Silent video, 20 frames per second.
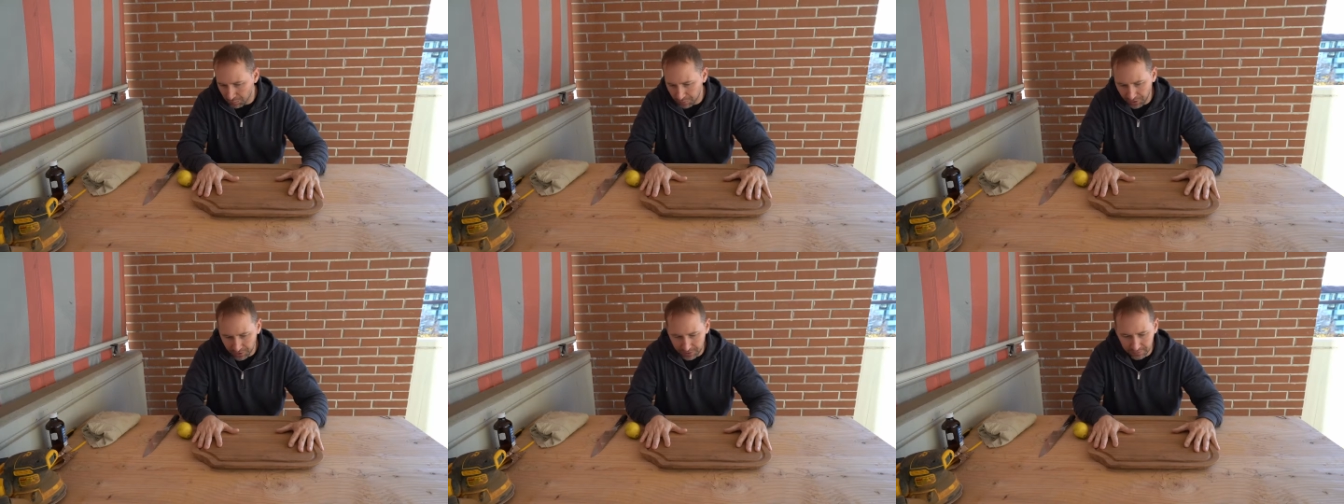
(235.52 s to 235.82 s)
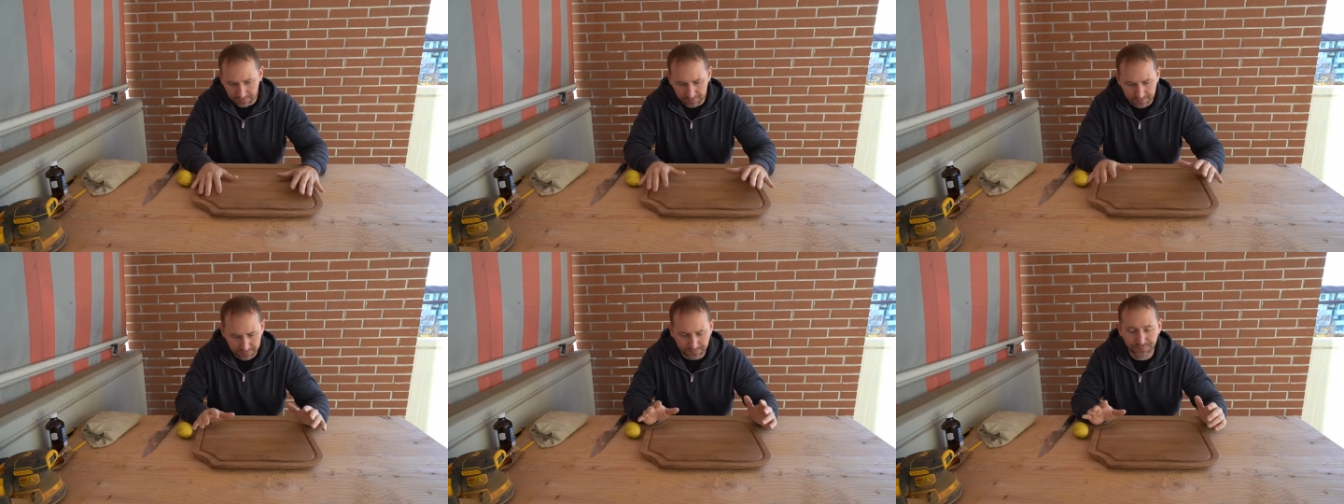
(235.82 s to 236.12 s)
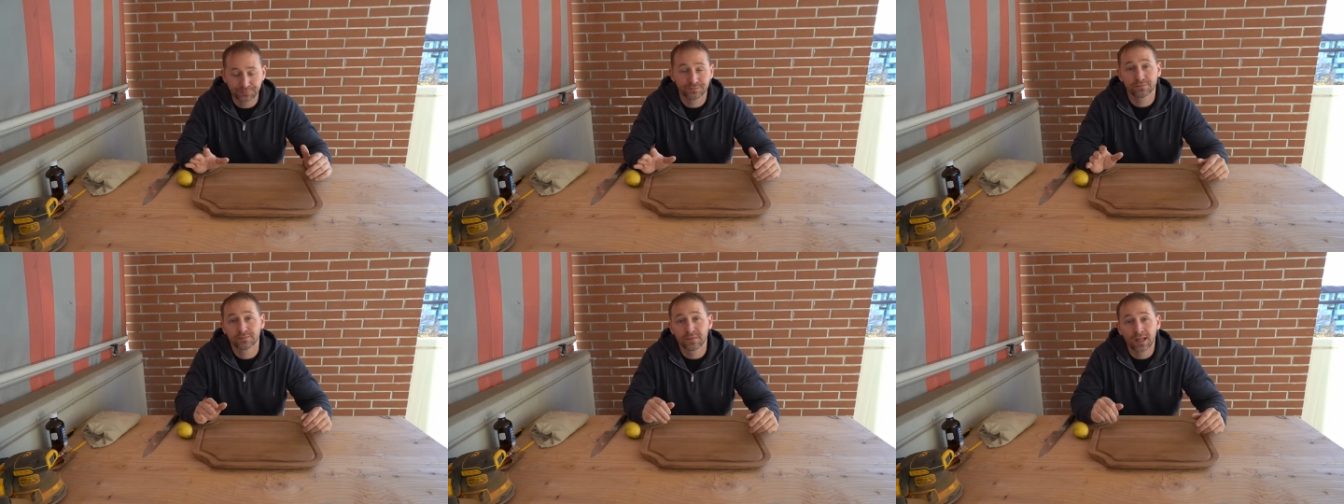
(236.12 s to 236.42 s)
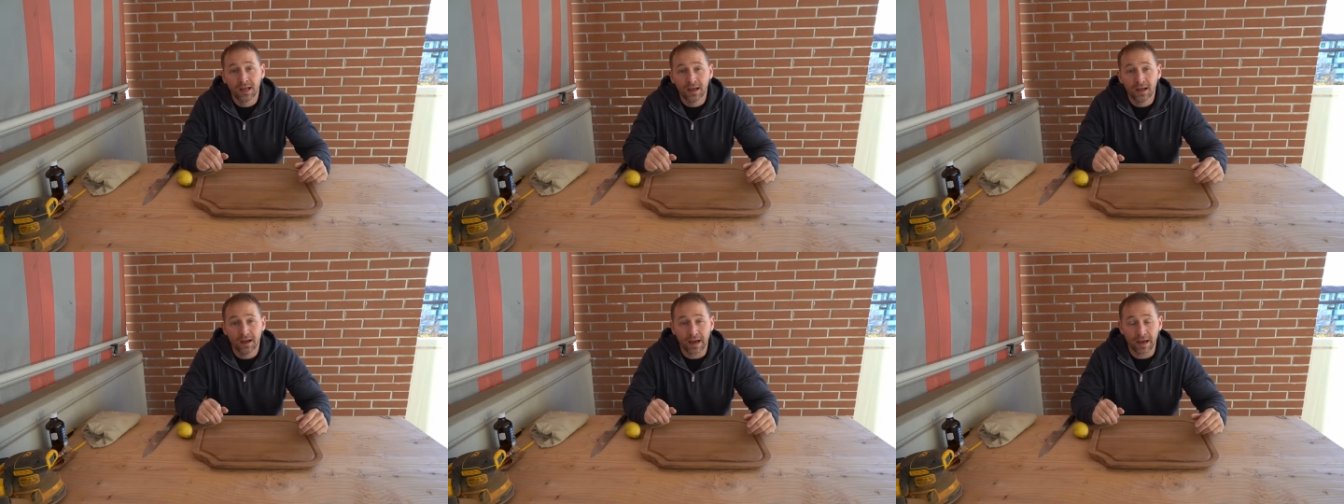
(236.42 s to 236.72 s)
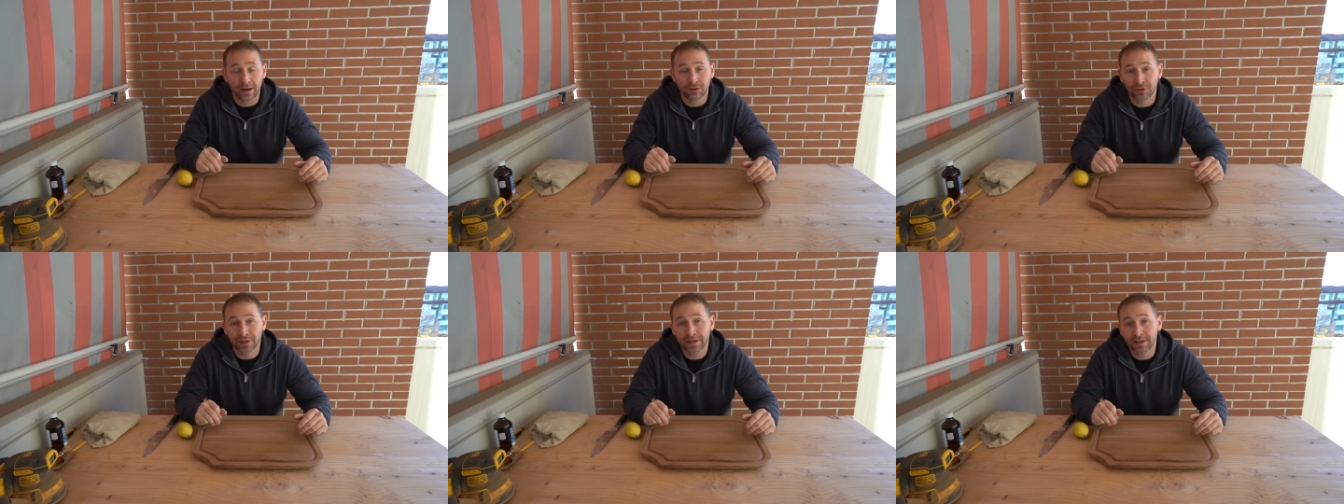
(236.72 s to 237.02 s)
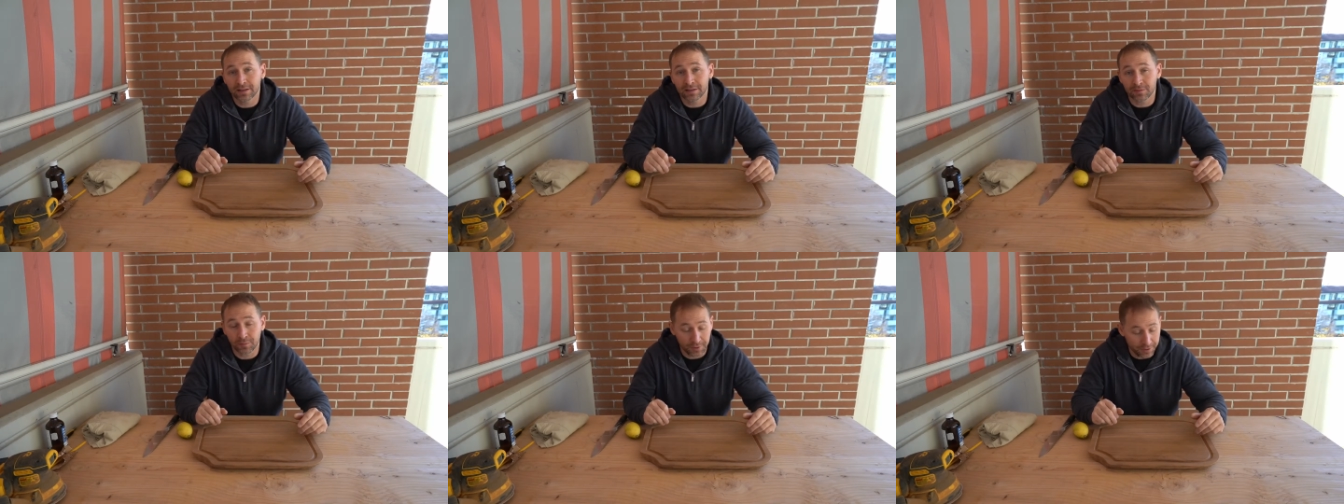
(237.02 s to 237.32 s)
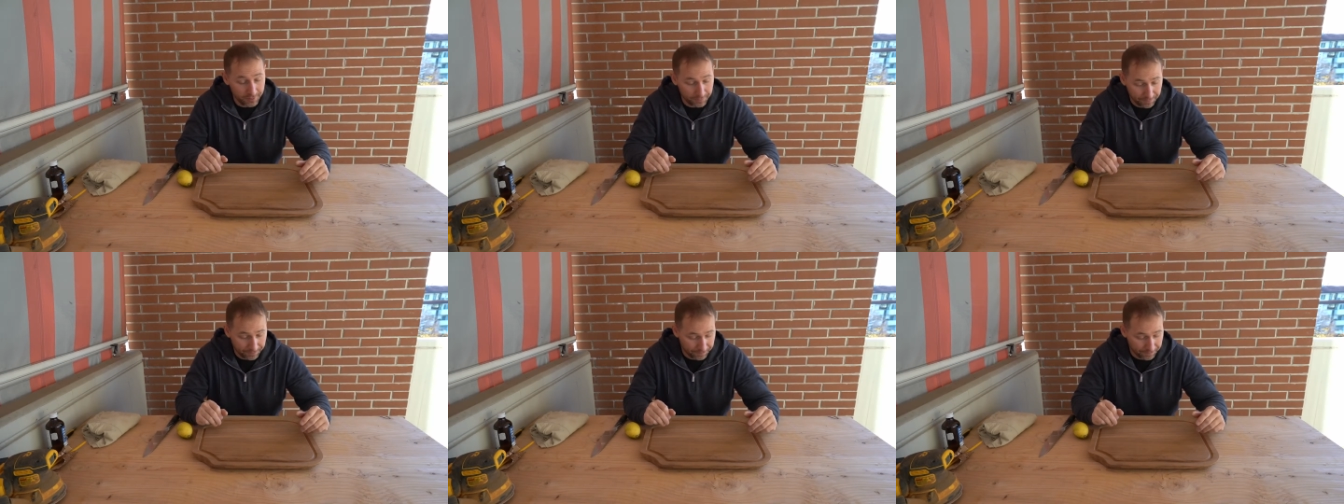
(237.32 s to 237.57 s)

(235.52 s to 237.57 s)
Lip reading: But I don't need it to be.